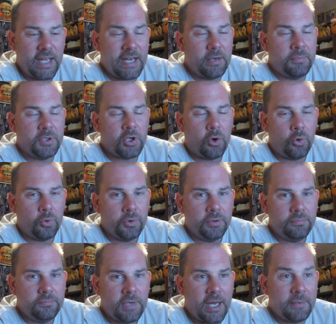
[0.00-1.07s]
And it'd be cold.
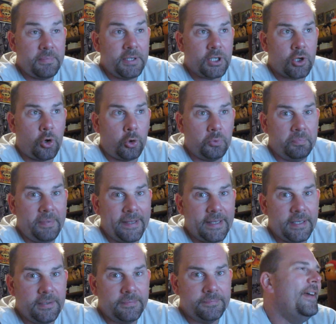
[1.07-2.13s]
I'd be a cold
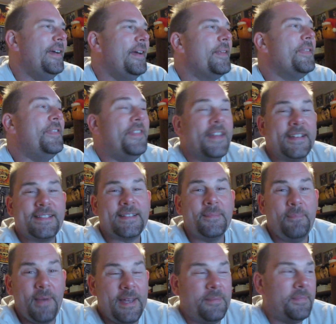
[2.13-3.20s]
pig. This
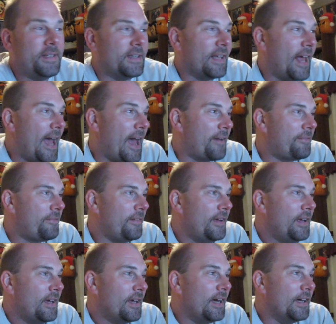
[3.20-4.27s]
made me laugh
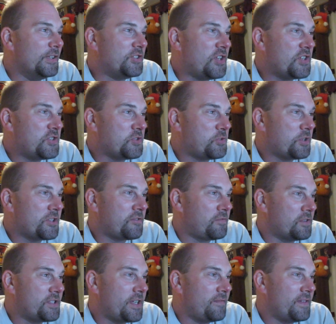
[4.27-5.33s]
uh, Jason
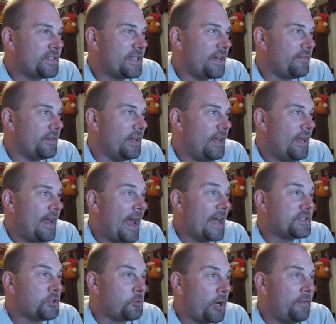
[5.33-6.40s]
Christopher 77.
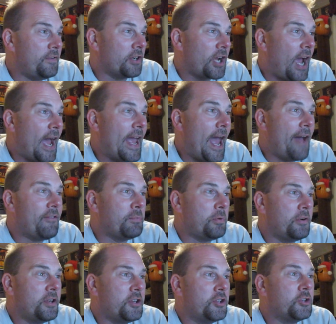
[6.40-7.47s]
As a graveyard guy, I have a
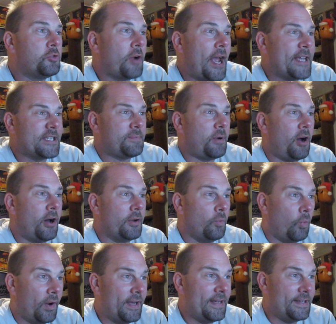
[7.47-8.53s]
pretty good grasp
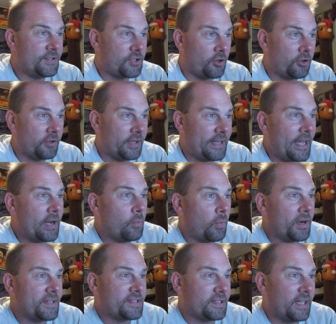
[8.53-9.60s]
on what is early and
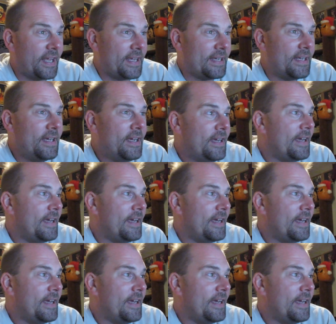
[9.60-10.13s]
what is late.